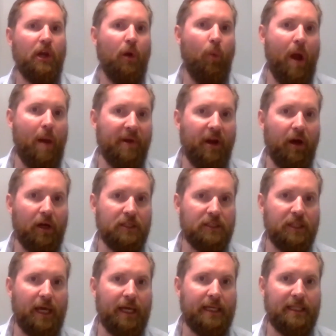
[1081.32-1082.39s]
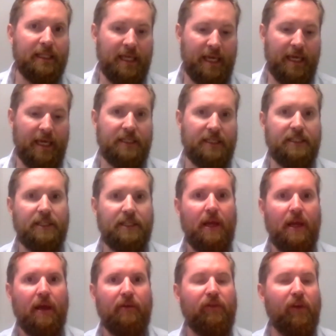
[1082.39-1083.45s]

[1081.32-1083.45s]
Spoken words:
webinars like this,